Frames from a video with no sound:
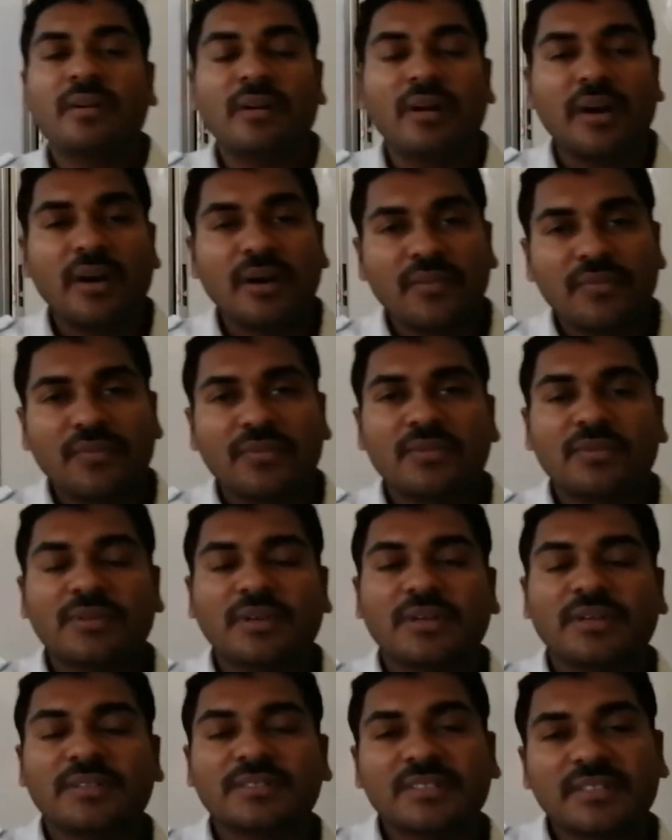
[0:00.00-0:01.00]
of
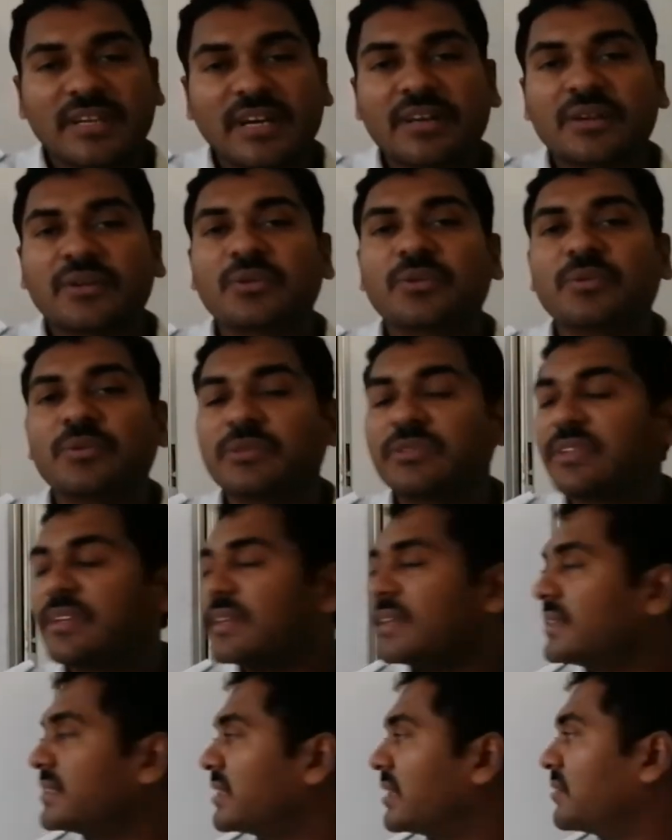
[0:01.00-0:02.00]
Cr2O3
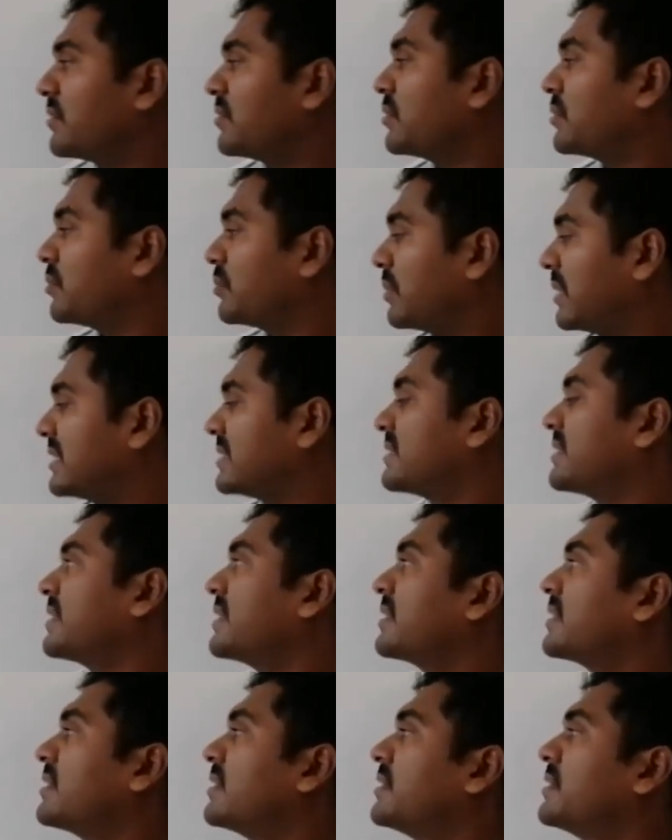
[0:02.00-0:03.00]
is of
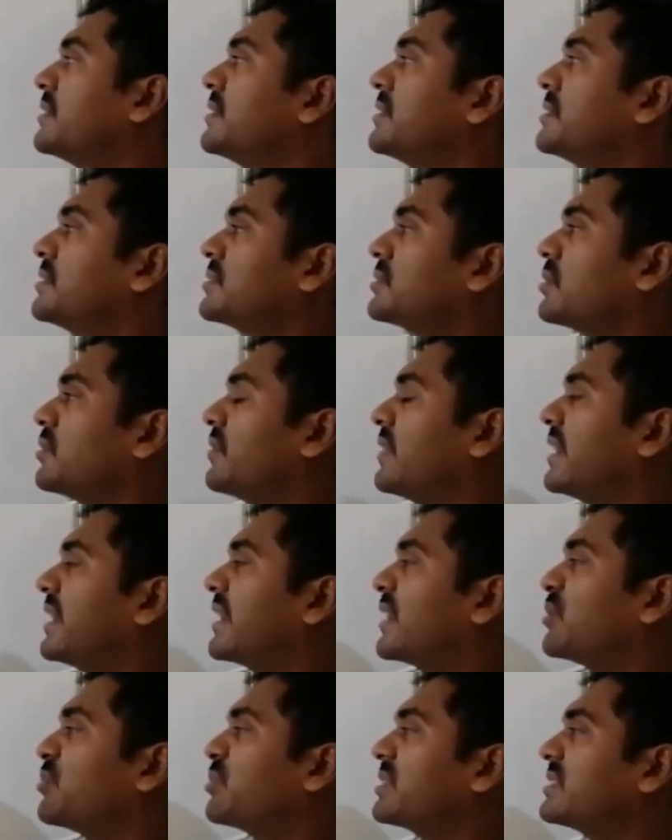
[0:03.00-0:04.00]
+3. So while
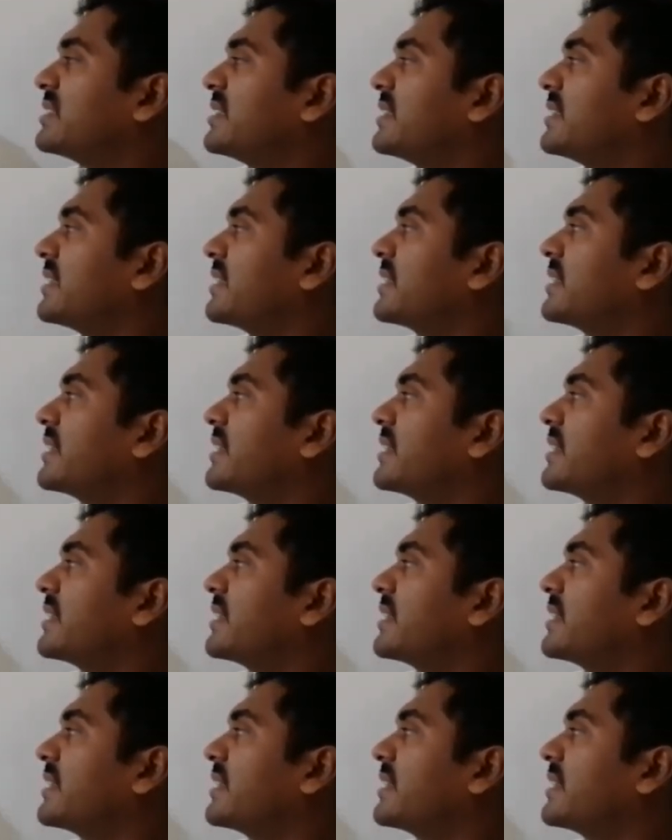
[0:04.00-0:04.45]
representing